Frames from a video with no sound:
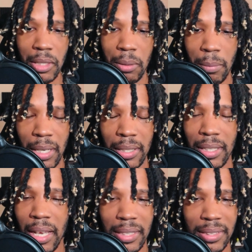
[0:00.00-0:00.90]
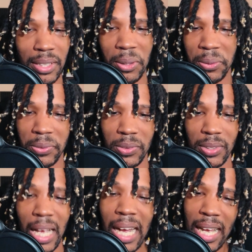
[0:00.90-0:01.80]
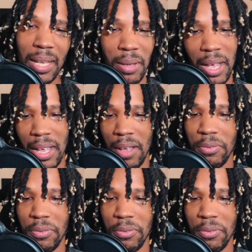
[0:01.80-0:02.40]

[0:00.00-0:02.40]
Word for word: But yeah, so I